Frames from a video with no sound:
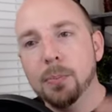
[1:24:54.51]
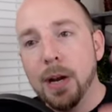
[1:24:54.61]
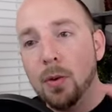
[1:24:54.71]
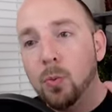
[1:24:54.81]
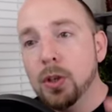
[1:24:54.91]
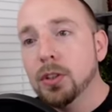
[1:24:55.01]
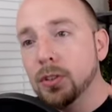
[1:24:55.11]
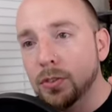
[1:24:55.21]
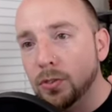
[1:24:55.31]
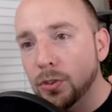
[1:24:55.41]
But I
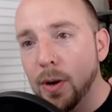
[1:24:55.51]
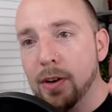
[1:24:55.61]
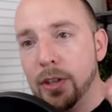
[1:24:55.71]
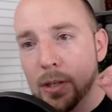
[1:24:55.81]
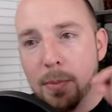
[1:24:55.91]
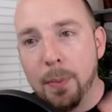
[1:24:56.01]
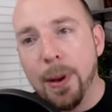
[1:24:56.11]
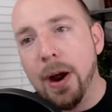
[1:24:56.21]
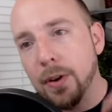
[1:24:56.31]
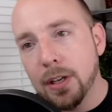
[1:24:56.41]
will do everything in my
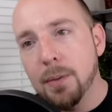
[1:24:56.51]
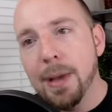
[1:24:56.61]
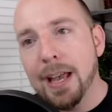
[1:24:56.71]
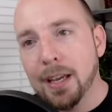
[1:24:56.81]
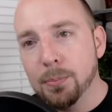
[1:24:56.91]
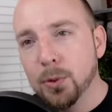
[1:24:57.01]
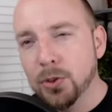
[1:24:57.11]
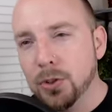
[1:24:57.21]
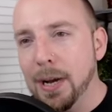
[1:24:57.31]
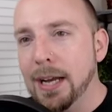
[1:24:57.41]
power to come back and pull
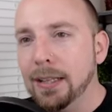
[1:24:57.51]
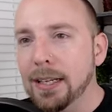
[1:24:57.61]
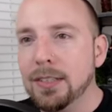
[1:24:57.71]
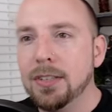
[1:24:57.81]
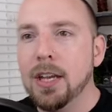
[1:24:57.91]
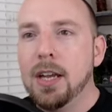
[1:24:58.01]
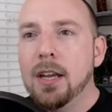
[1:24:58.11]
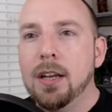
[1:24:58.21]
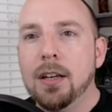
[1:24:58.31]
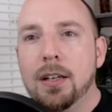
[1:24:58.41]
some highlights.
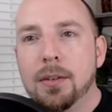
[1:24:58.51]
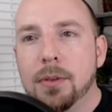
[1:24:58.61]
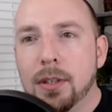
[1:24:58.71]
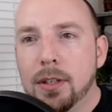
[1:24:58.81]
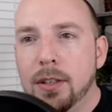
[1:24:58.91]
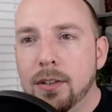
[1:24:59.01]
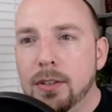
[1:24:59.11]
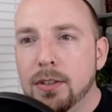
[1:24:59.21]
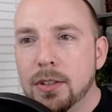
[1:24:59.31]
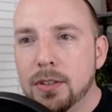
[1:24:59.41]
Um, how do you
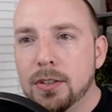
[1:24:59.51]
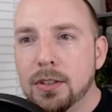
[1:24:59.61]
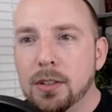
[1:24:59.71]
think she is?